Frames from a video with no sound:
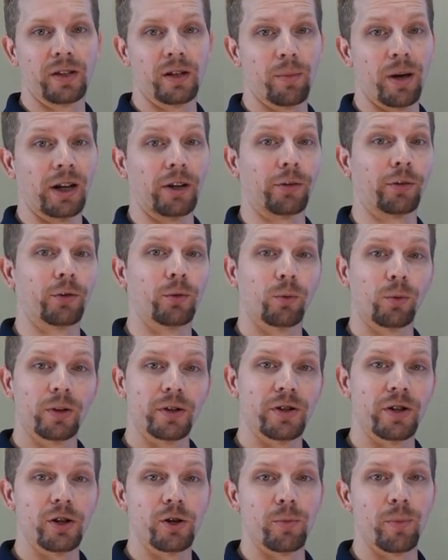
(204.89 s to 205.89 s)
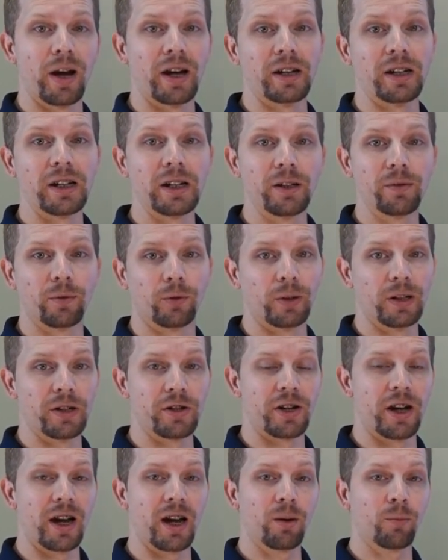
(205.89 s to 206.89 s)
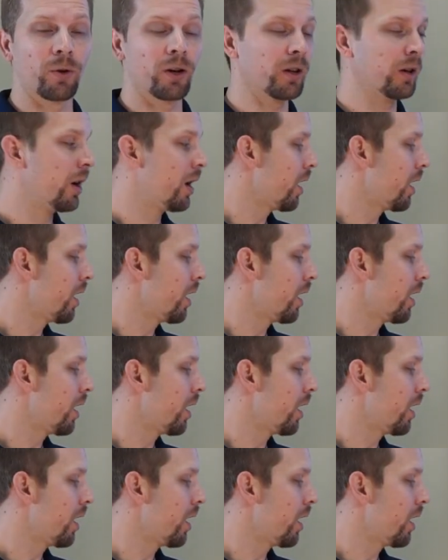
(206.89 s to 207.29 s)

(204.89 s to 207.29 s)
the amount of storage that you may need for each camera.